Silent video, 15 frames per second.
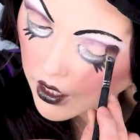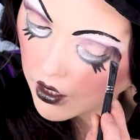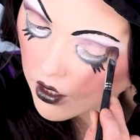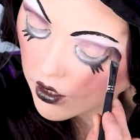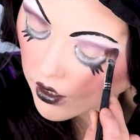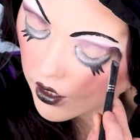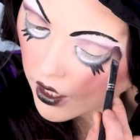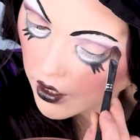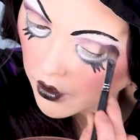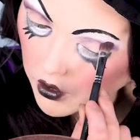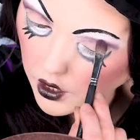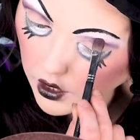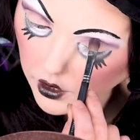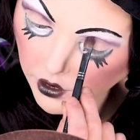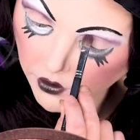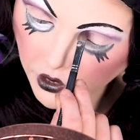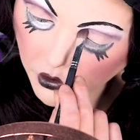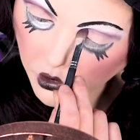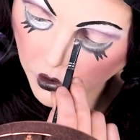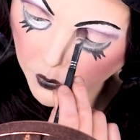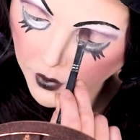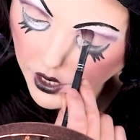in like the living
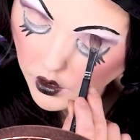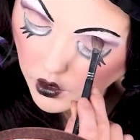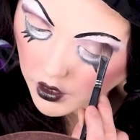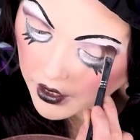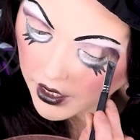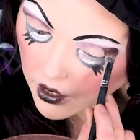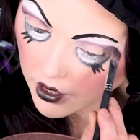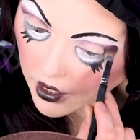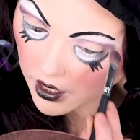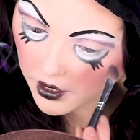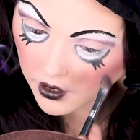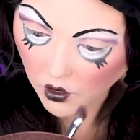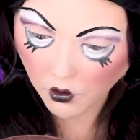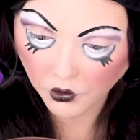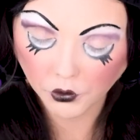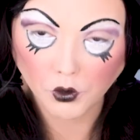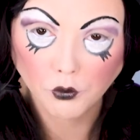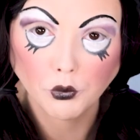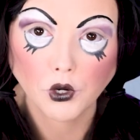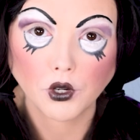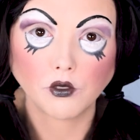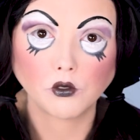room and they looked down and they saw through a
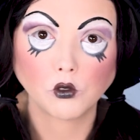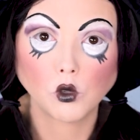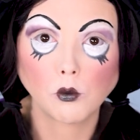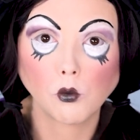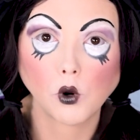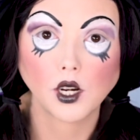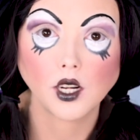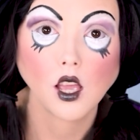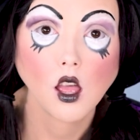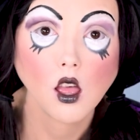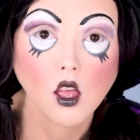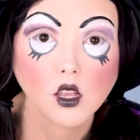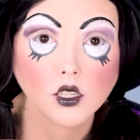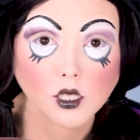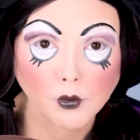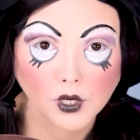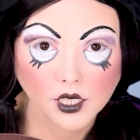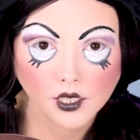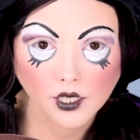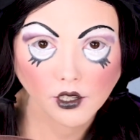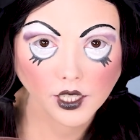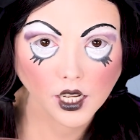broken floorboard somebody
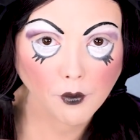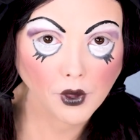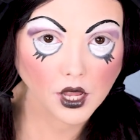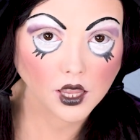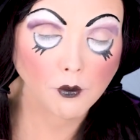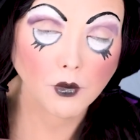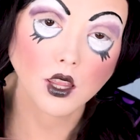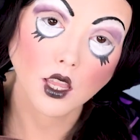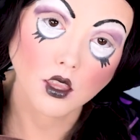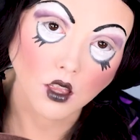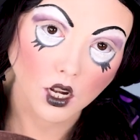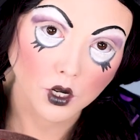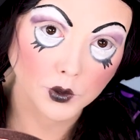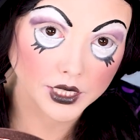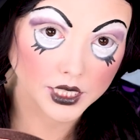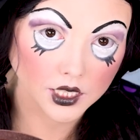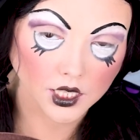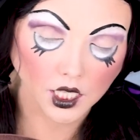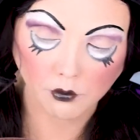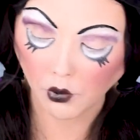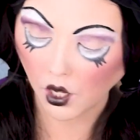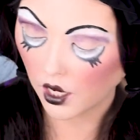staring up at them and they thought it was a
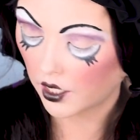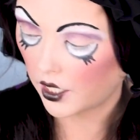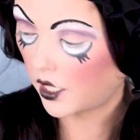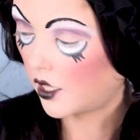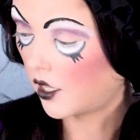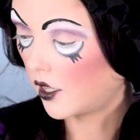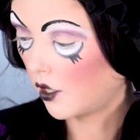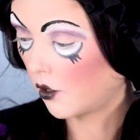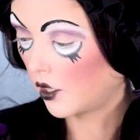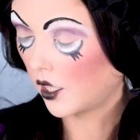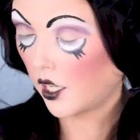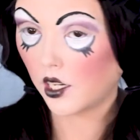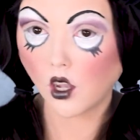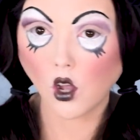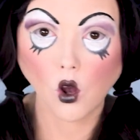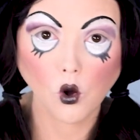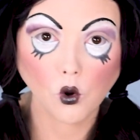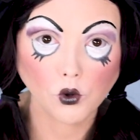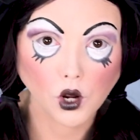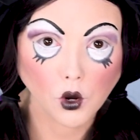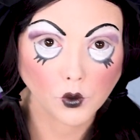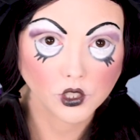dead body and then they were like,
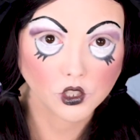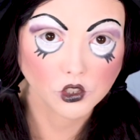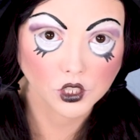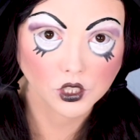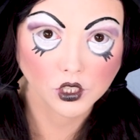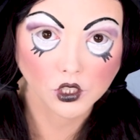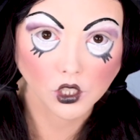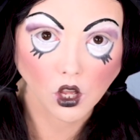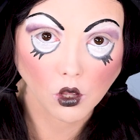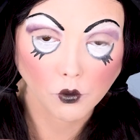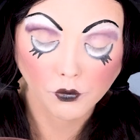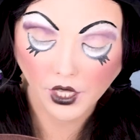oh no, it's just a doll.